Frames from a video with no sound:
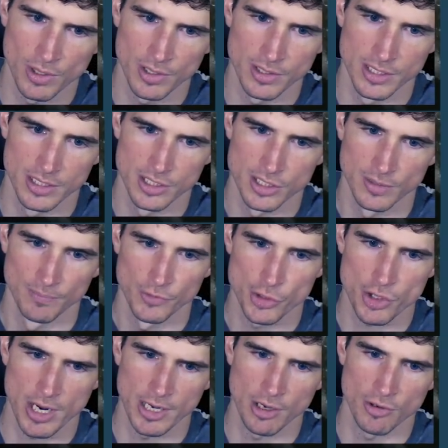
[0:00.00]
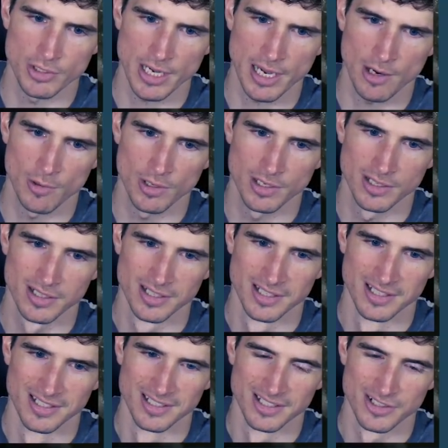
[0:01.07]
one of these. Trango Tower.
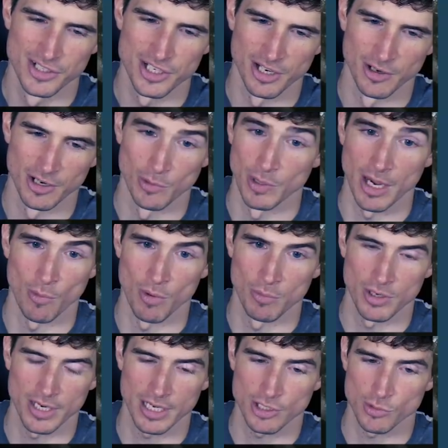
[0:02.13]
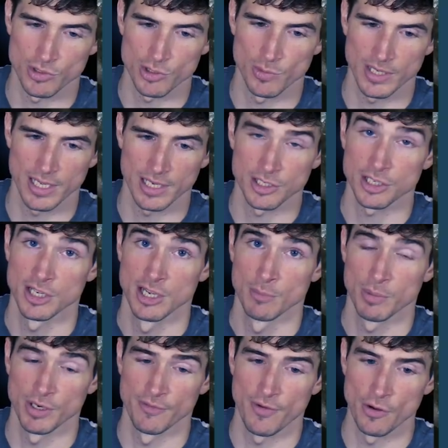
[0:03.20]
Shit, okay, we got one more guess. What should we guess?
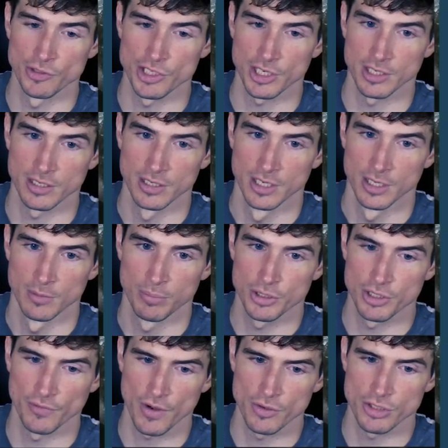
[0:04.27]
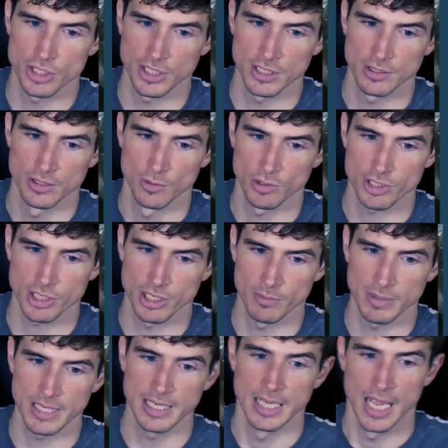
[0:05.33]
Put your votes in. Put your votes in. What's it gonna
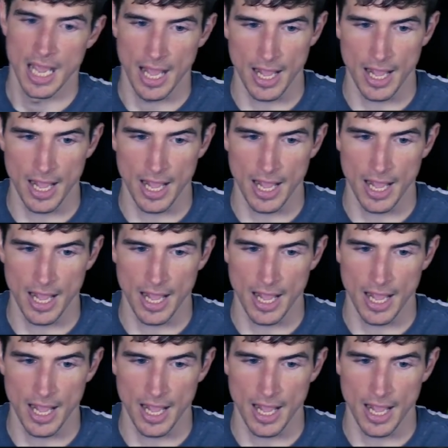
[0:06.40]
be?